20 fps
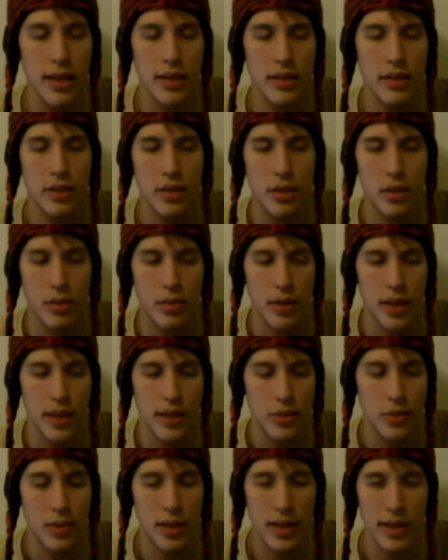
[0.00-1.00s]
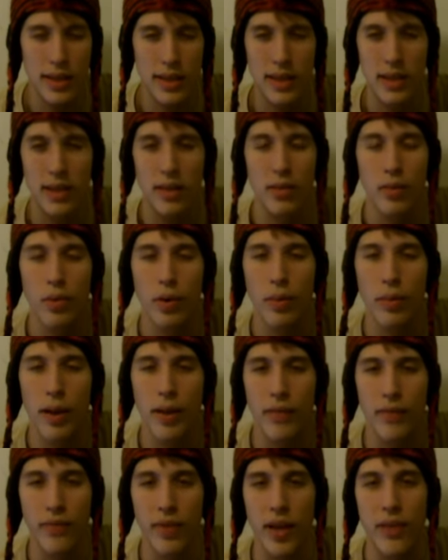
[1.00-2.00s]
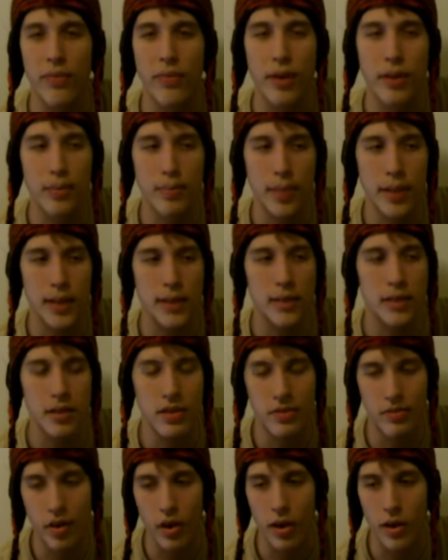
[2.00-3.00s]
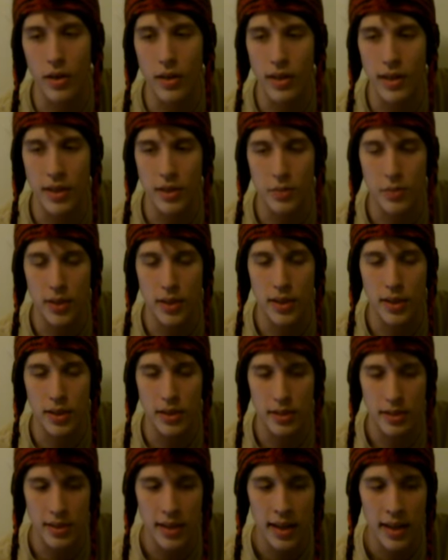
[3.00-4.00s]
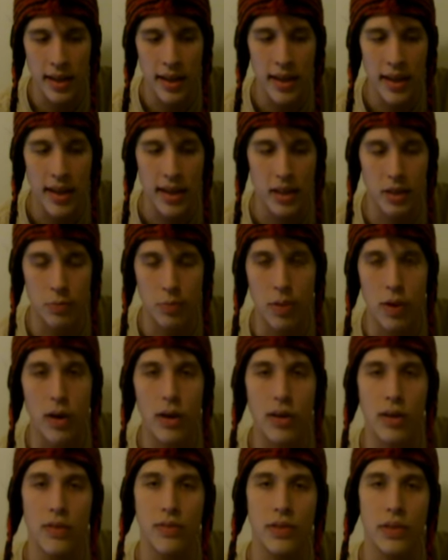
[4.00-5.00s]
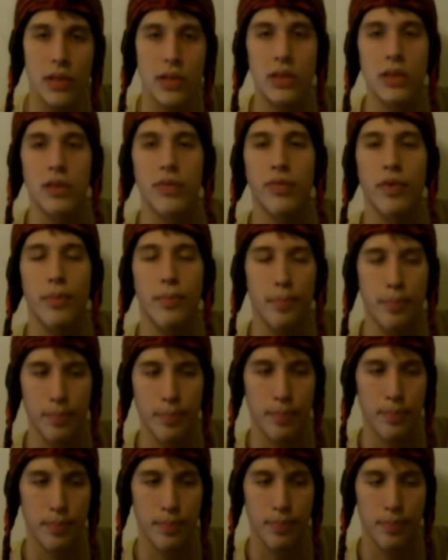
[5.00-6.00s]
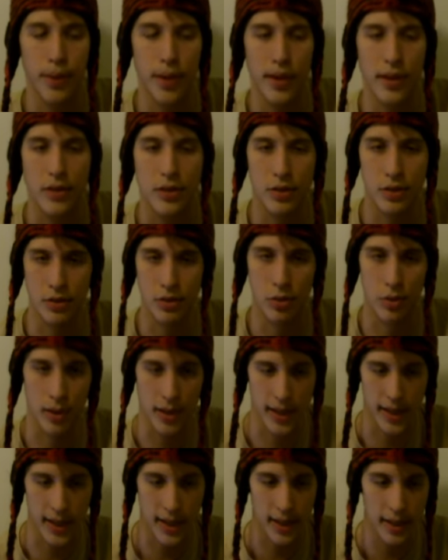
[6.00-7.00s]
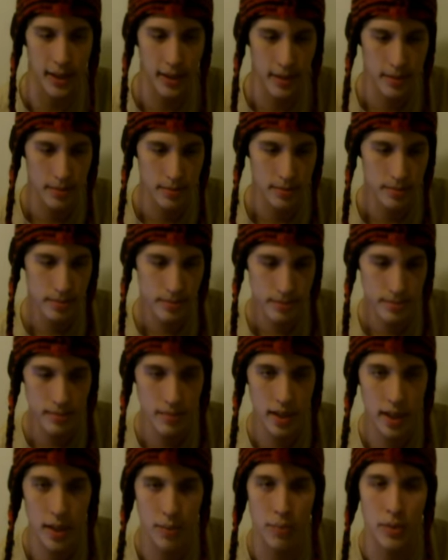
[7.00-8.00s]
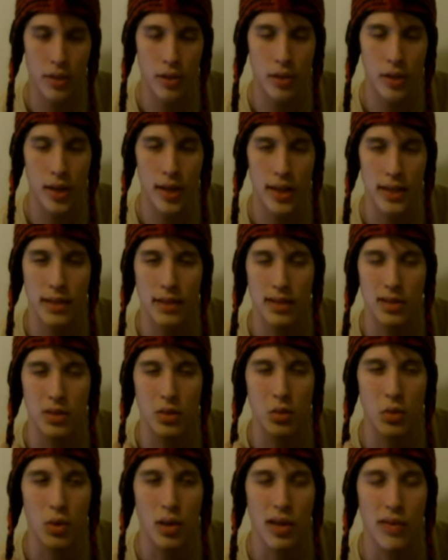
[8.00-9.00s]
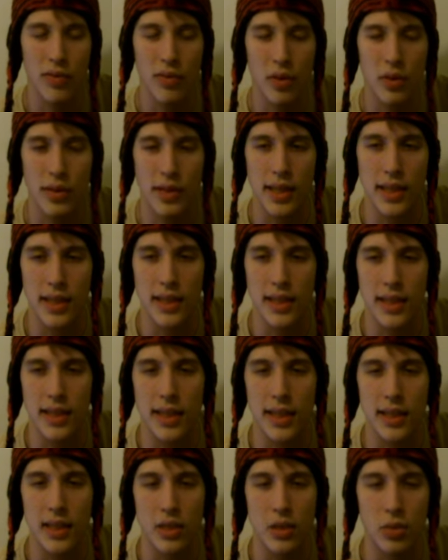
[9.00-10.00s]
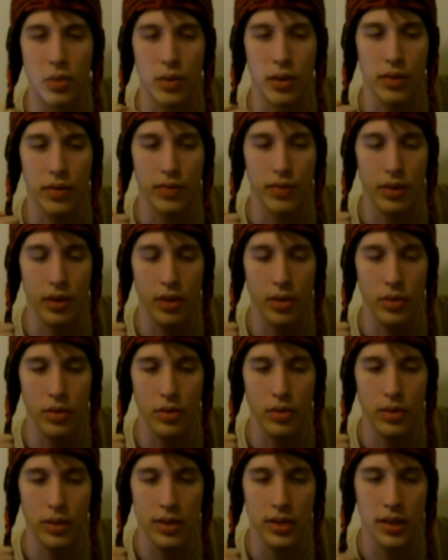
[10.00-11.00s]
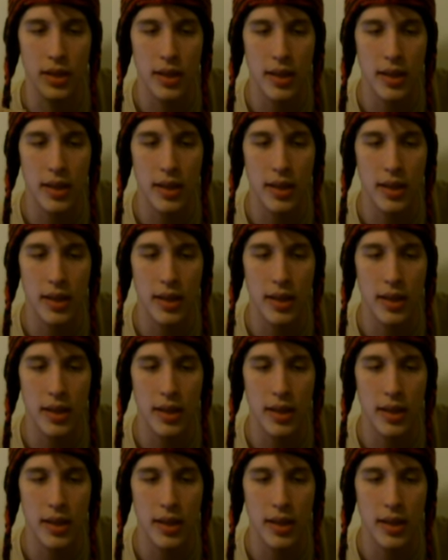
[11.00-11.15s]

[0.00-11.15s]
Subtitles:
And so that's why it's kind of one of my favorite pieces of art, is because it's part of such of a big story. It portrays one of those ideas, one of those